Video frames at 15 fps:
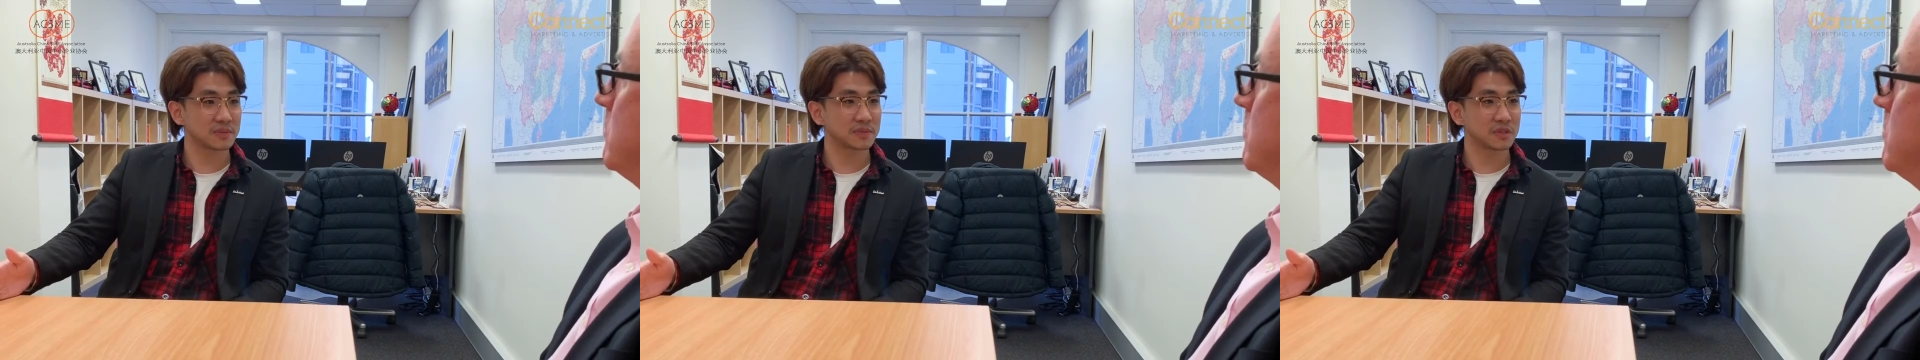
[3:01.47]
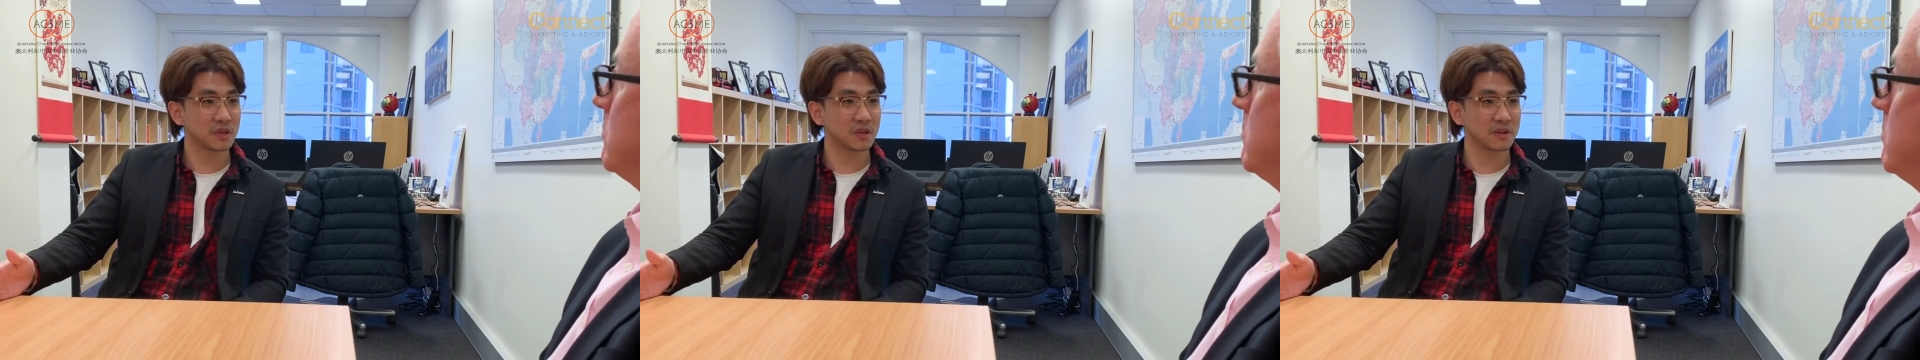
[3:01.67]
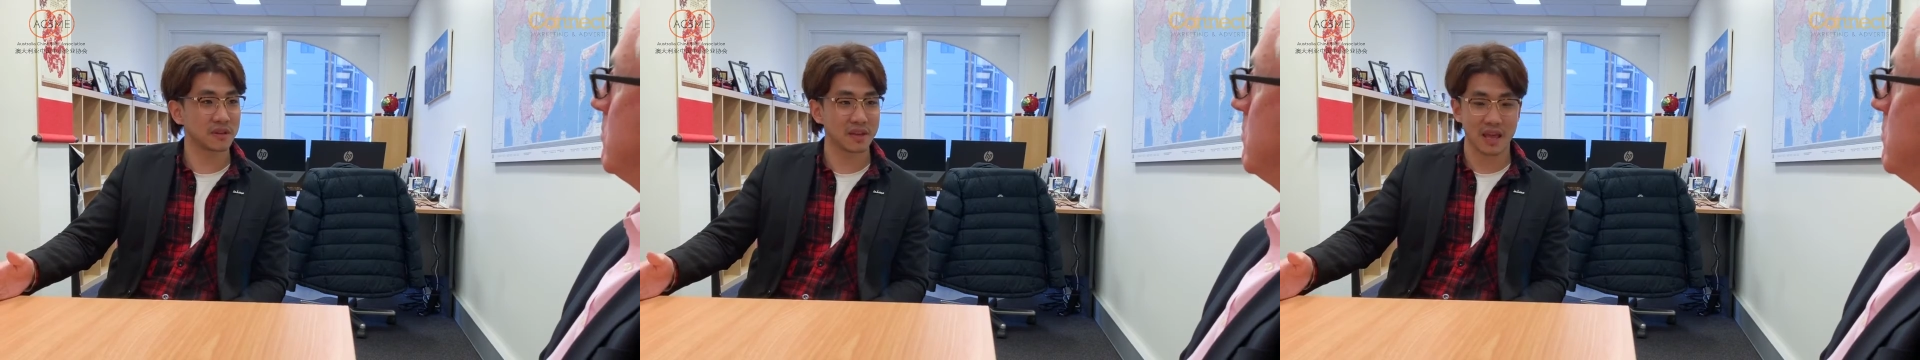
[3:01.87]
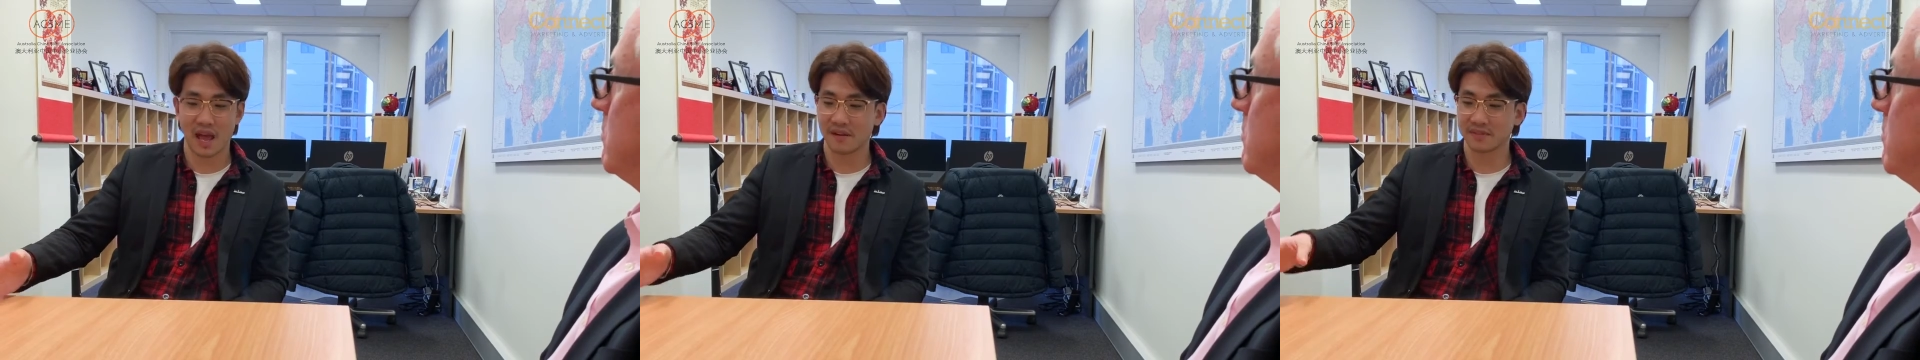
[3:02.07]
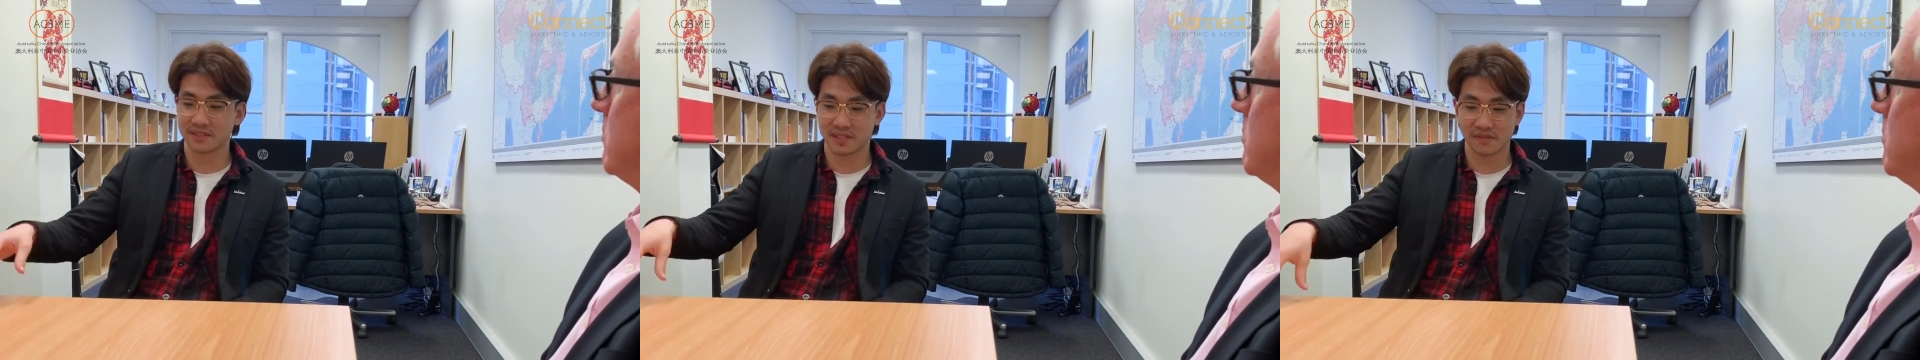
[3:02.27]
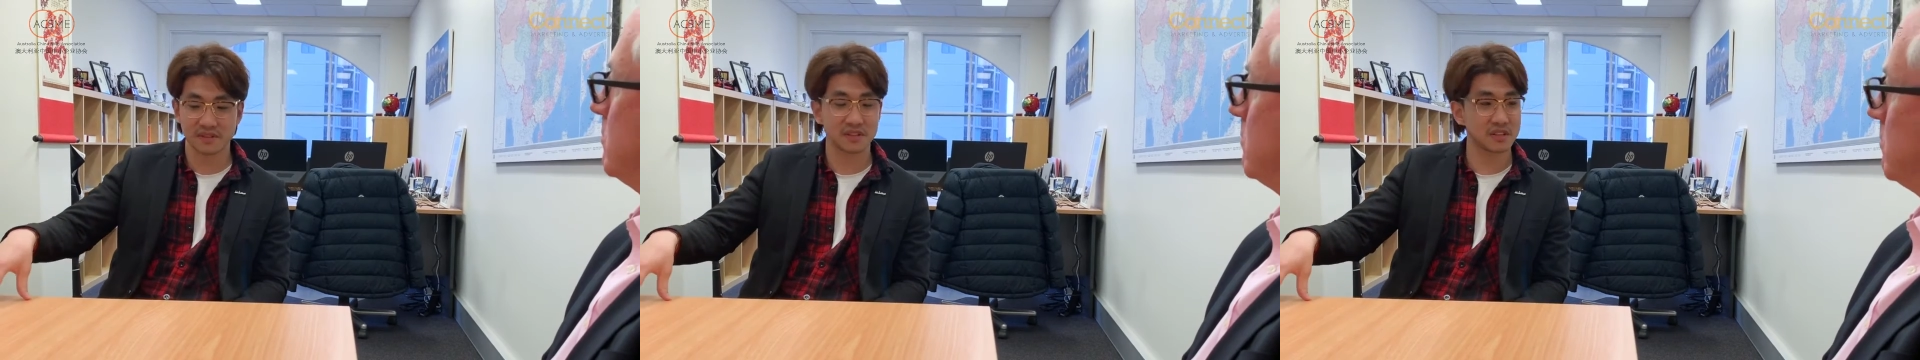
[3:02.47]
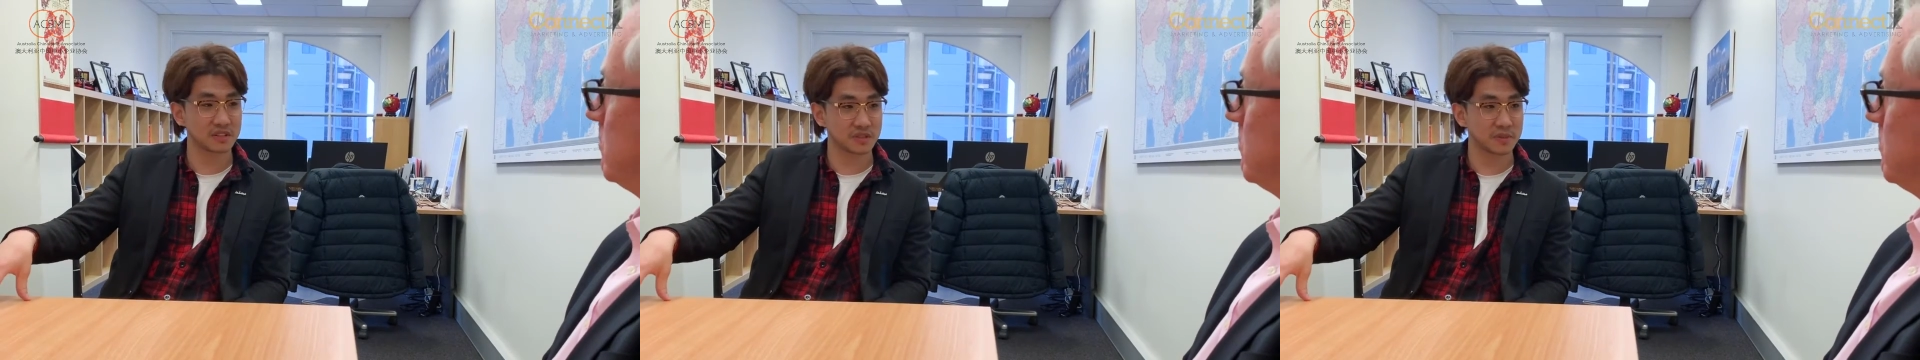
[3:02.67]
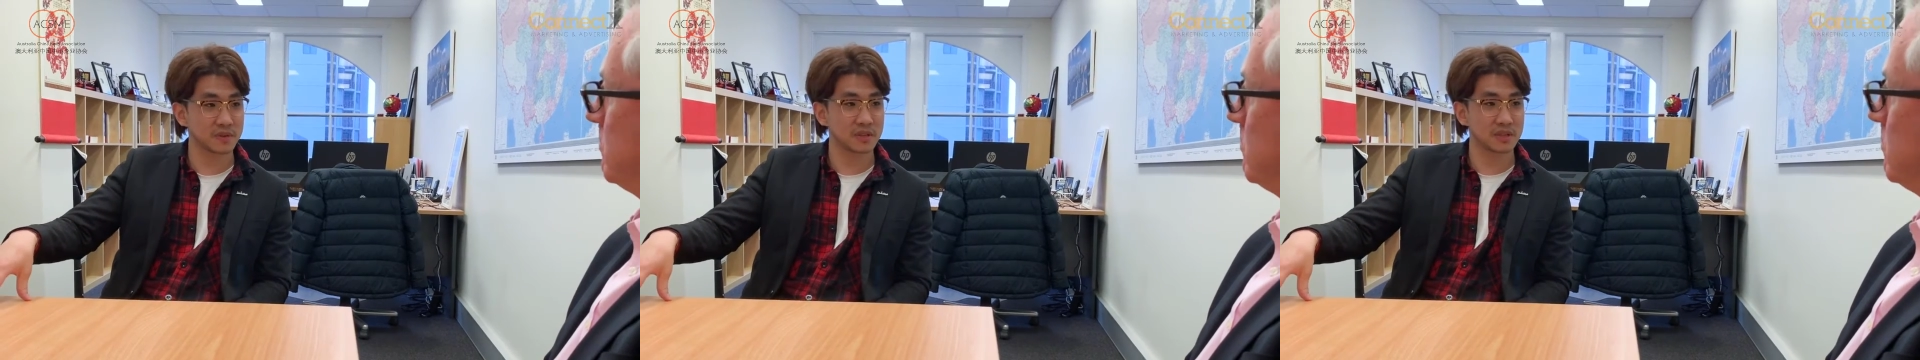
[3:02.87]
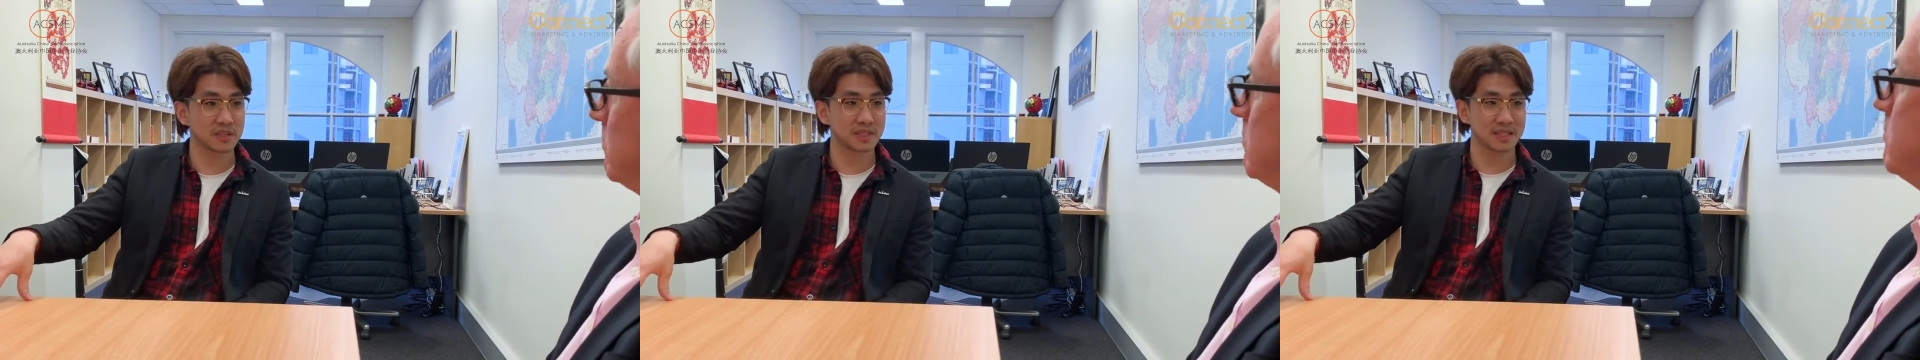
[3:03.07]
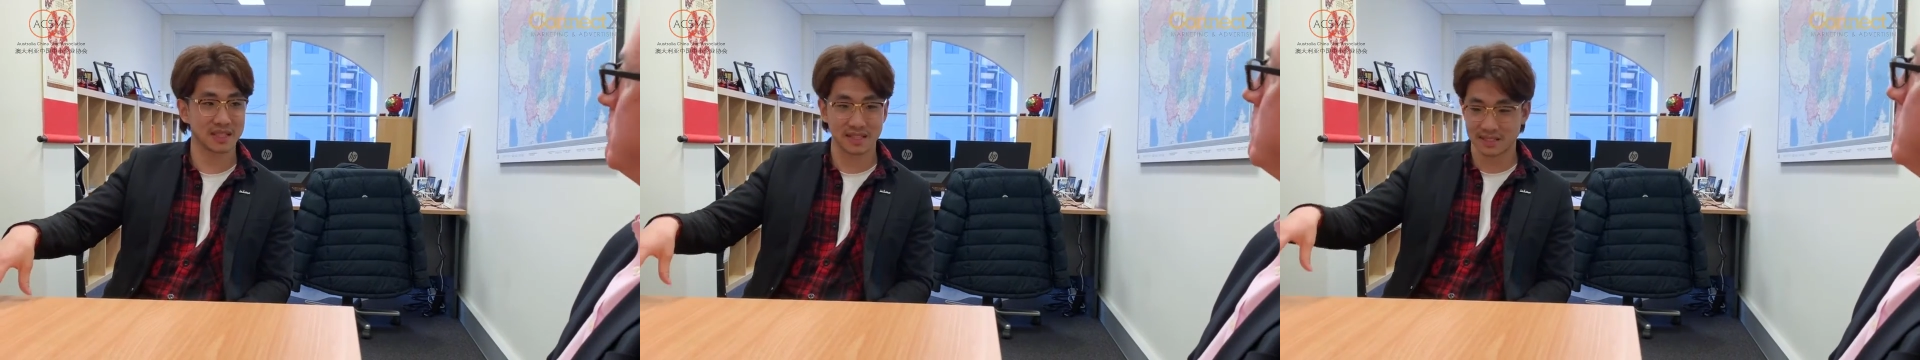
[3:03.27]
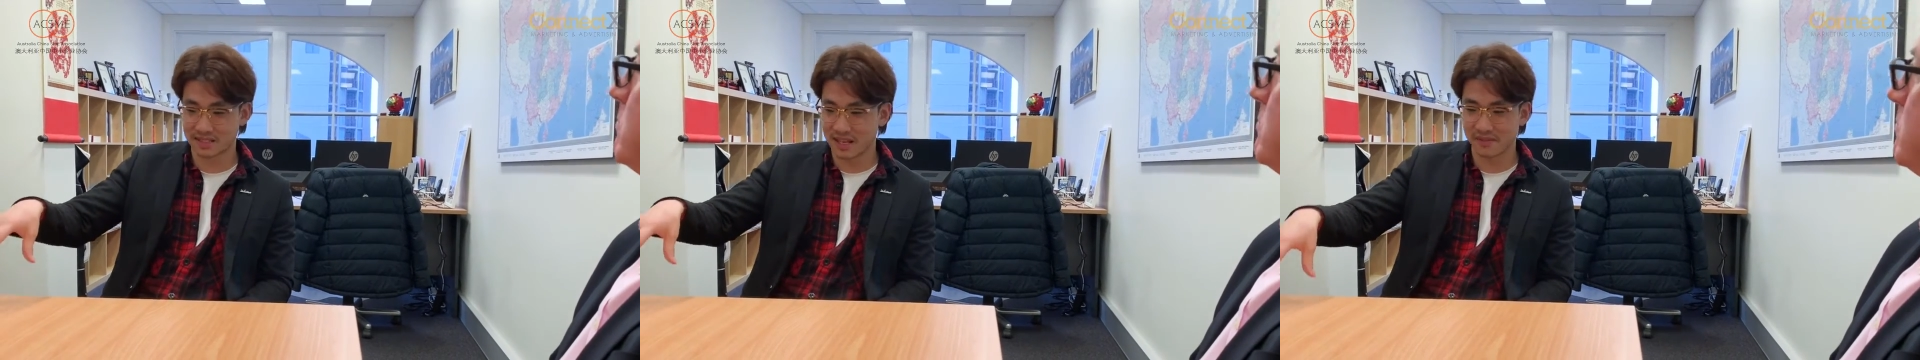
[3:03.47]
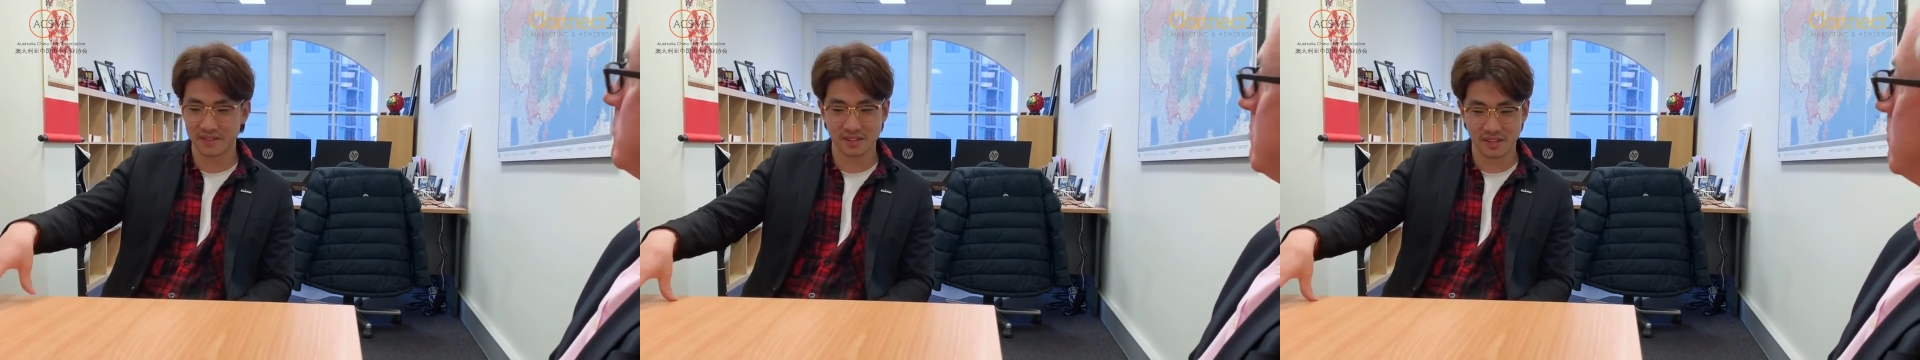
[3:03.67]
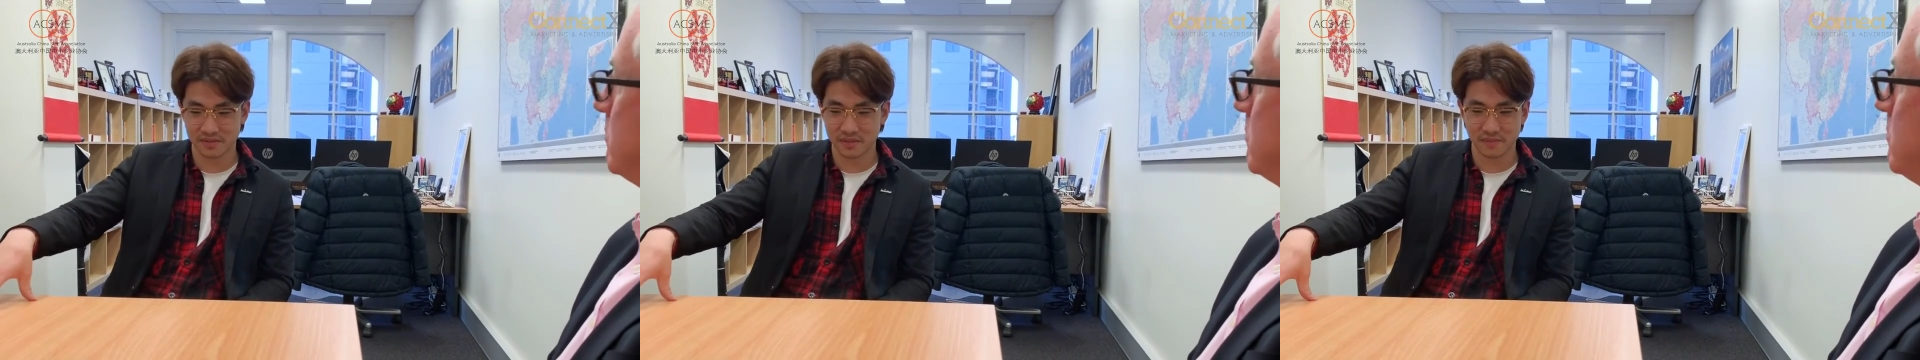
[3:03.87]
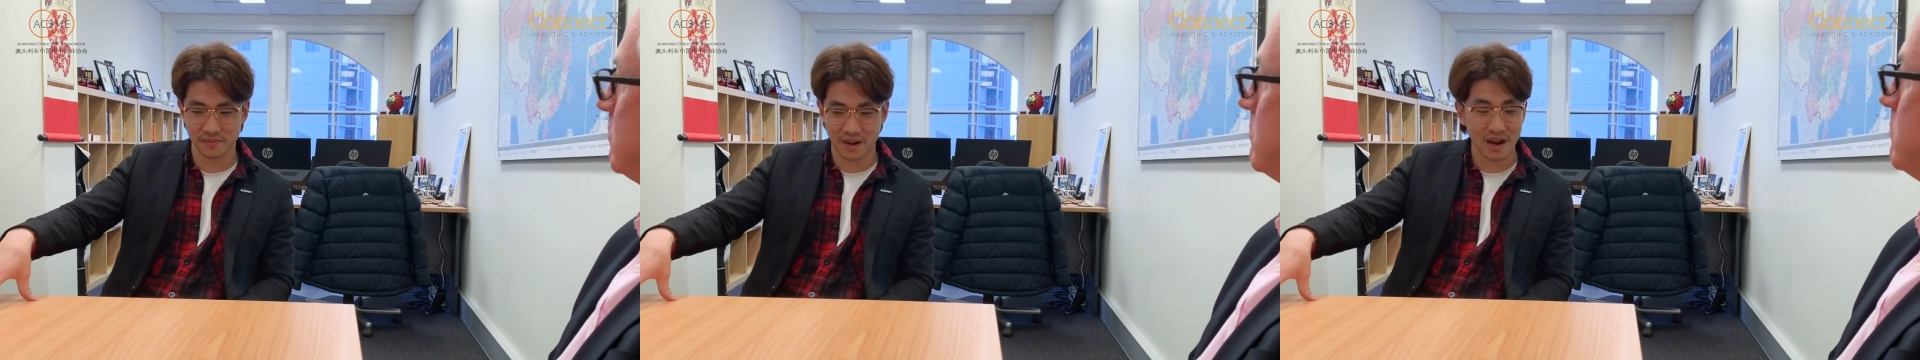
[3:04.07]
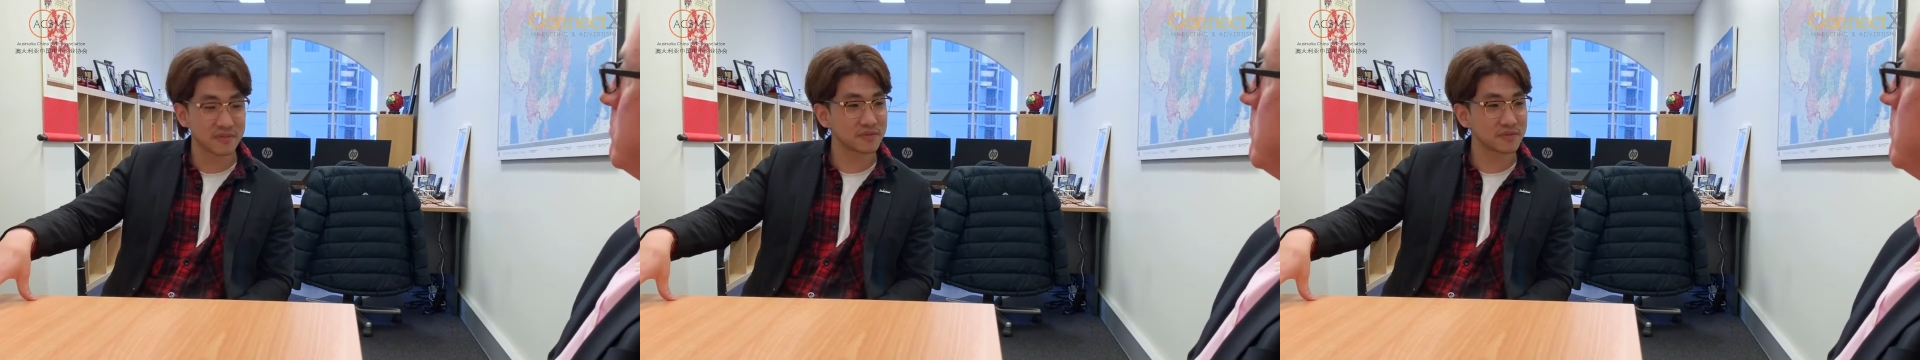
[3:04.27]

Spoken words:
store. They have 7 distributors in 7 different